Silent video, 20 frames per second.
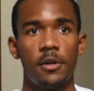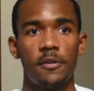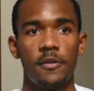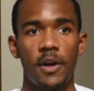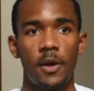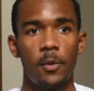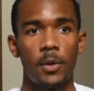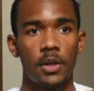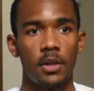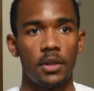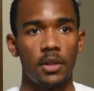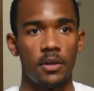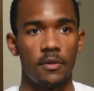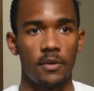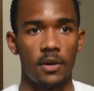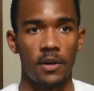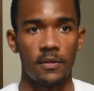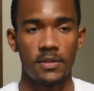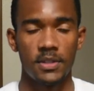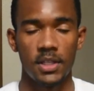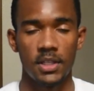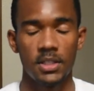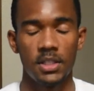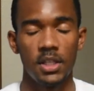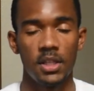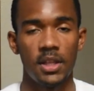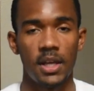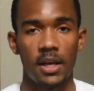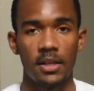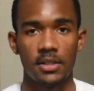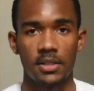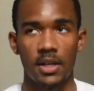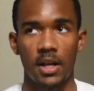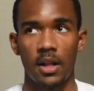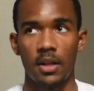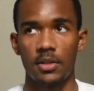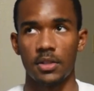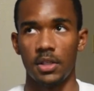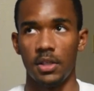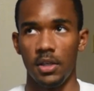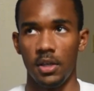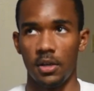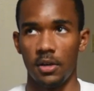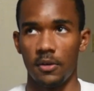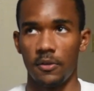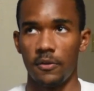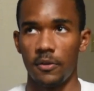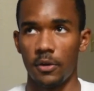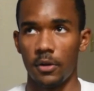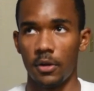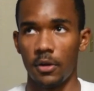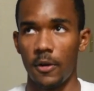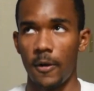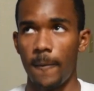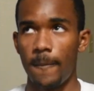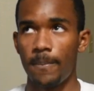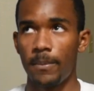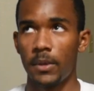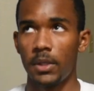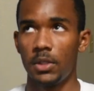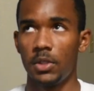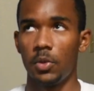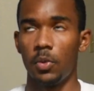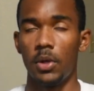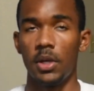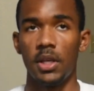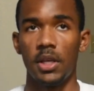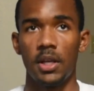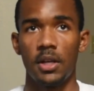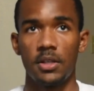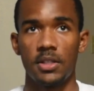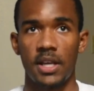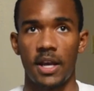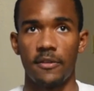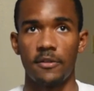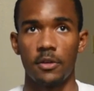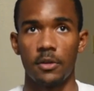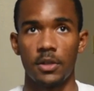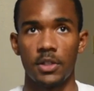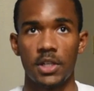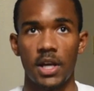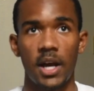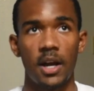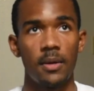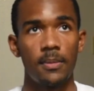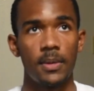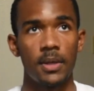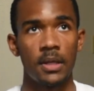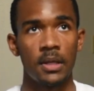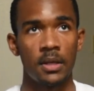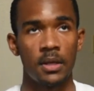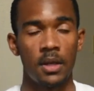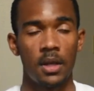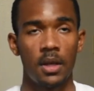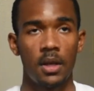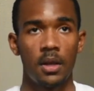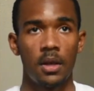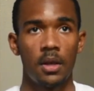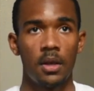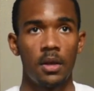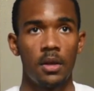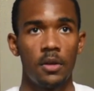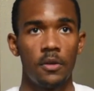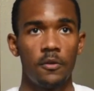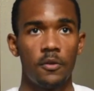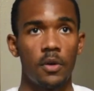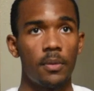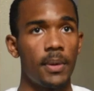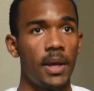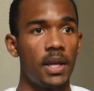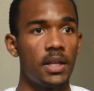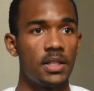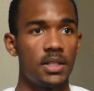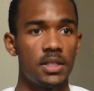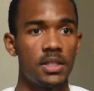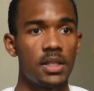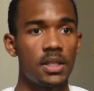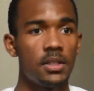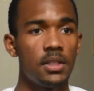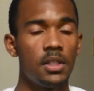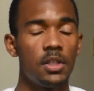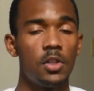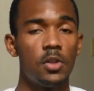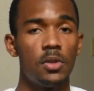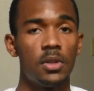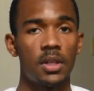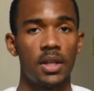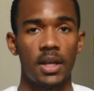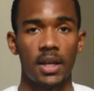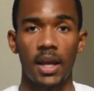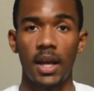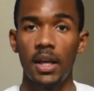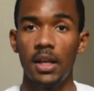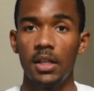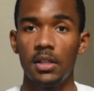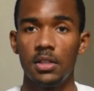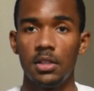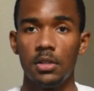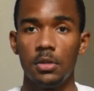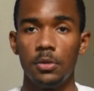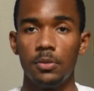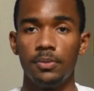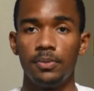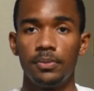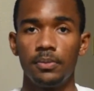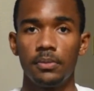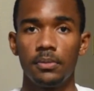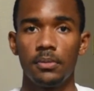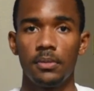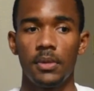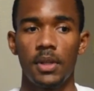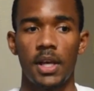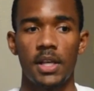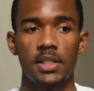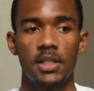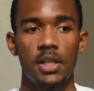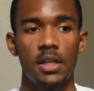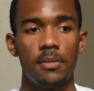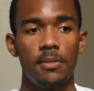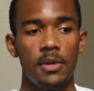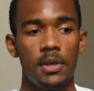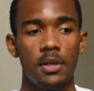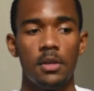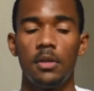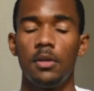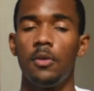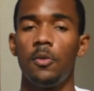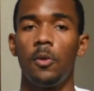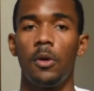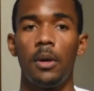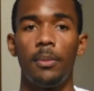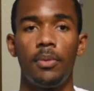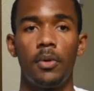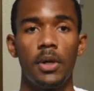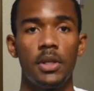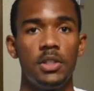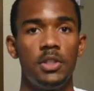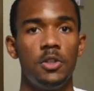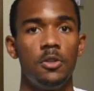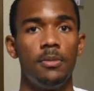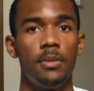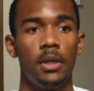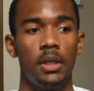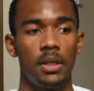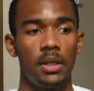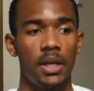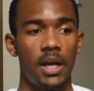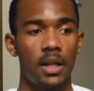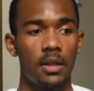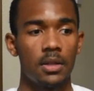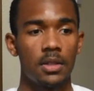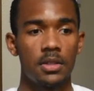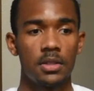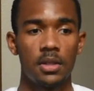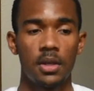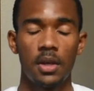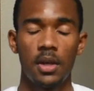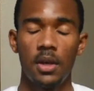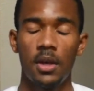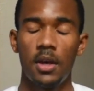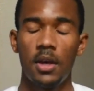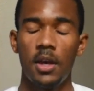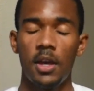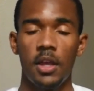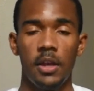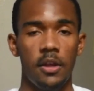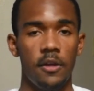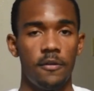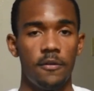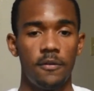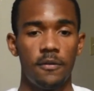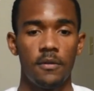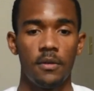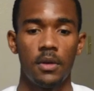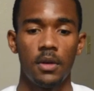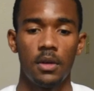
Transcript: if I want to live off $60,000 a year for 20 years after retirement, from ages 62 to like 82, that's going to be $1.2 million. And if